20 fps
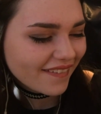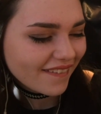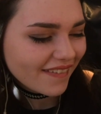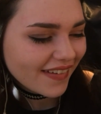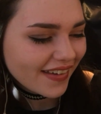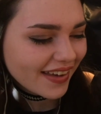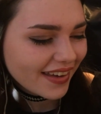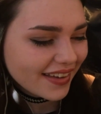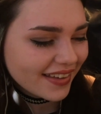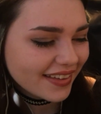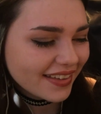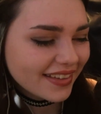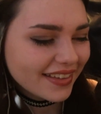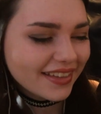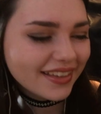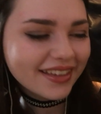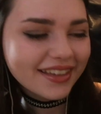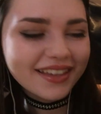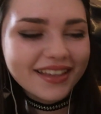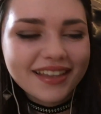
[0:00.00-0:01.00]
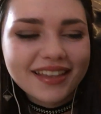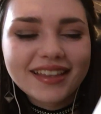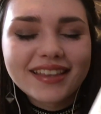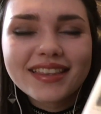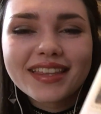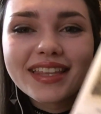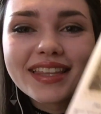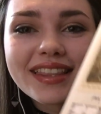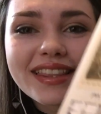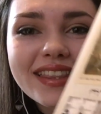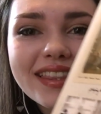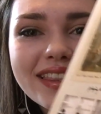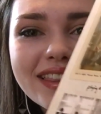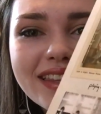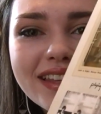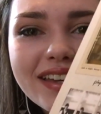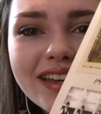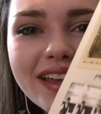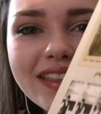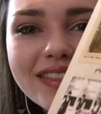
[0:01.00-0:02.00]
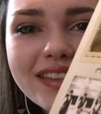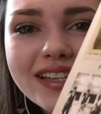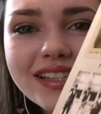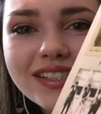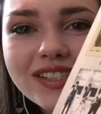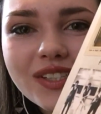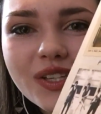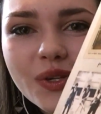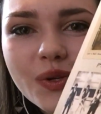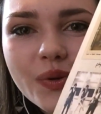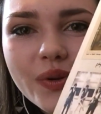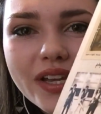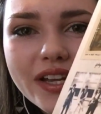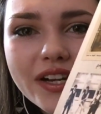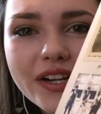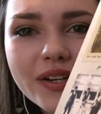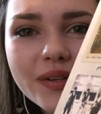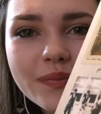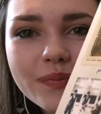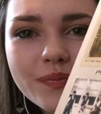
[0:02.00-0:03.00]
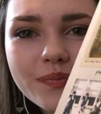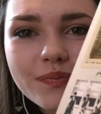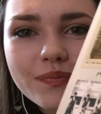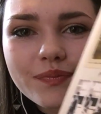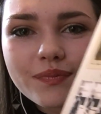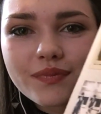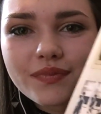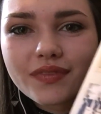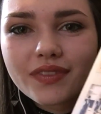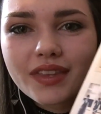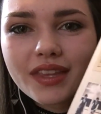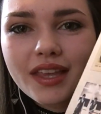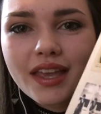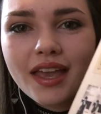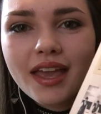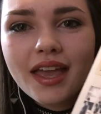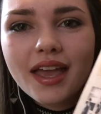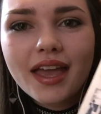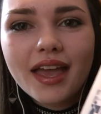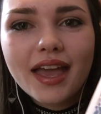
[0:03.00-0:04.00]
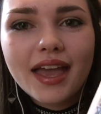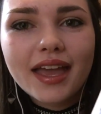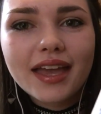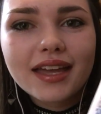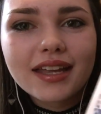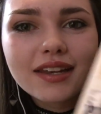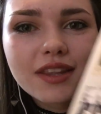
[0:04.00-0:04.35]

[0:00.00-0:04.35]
Okay. Then they got these two here, and